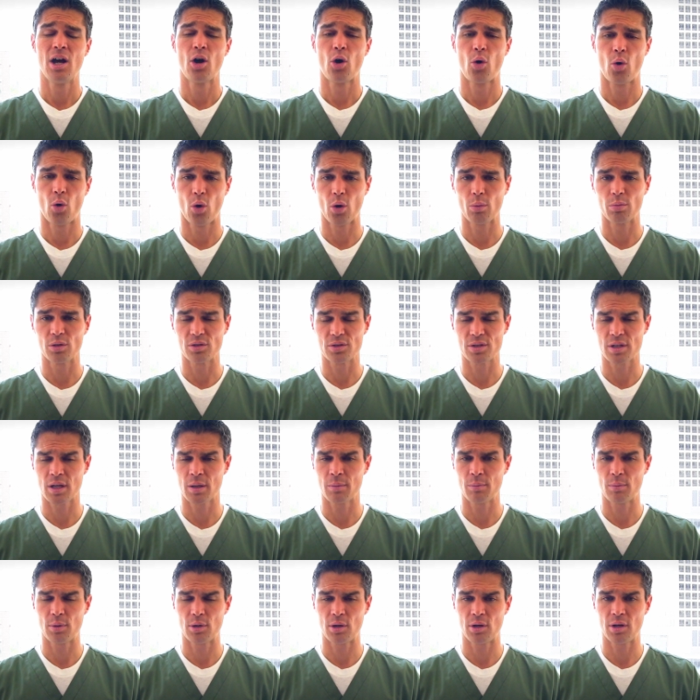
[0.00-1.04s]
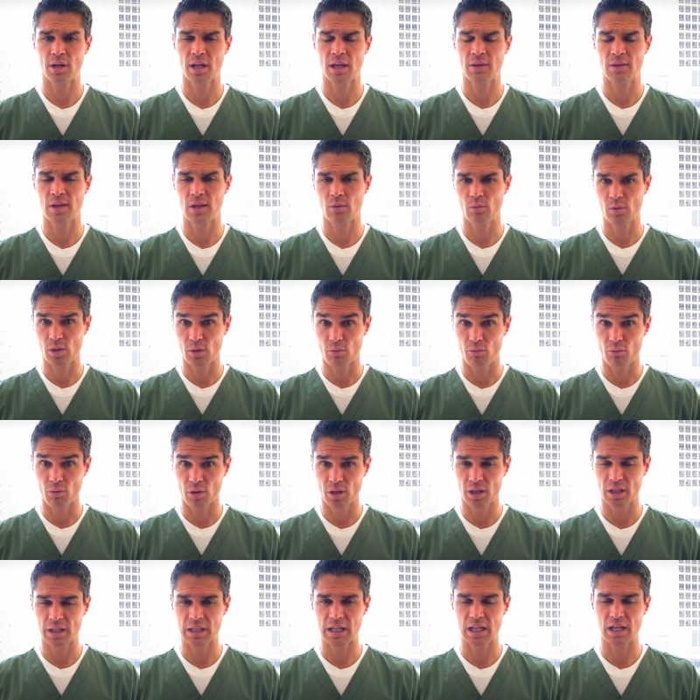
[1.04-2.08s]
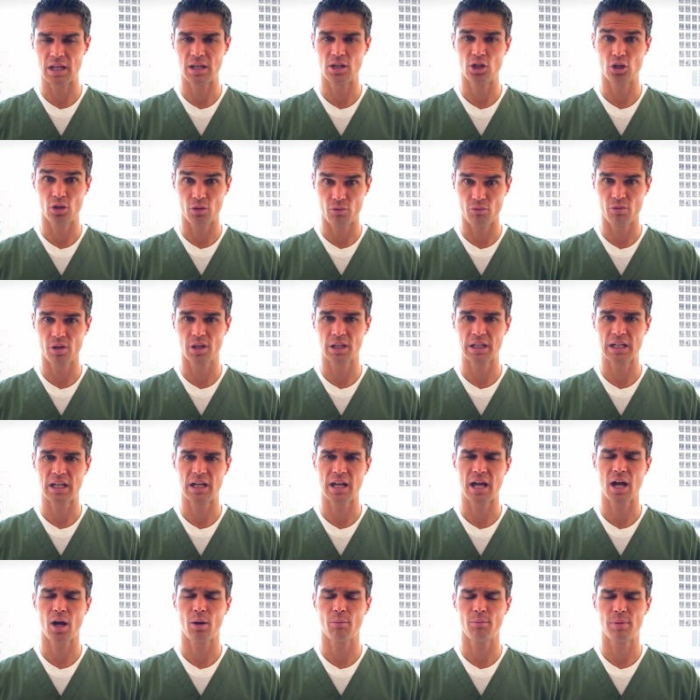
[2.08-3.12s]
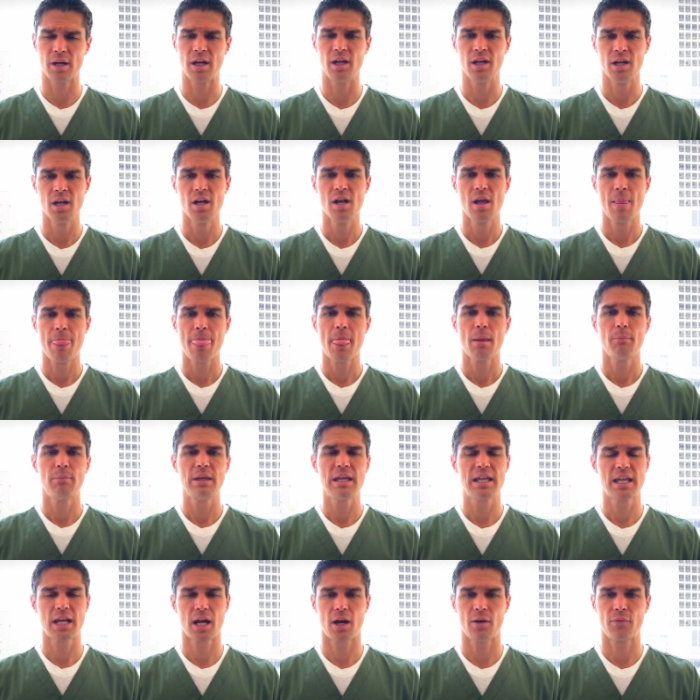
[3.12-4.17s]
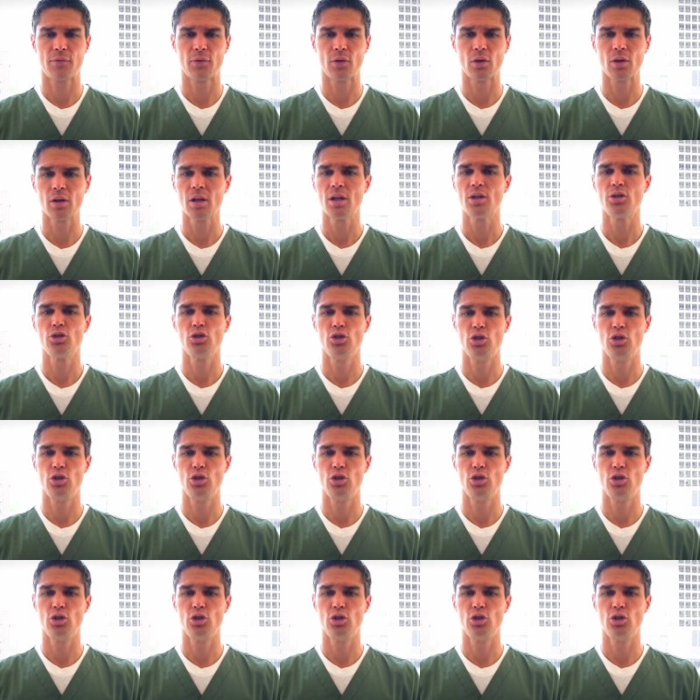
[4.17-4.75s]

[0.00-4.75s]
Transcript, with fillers: horrible sunburn, and then would really need you'd really need help. But be careful.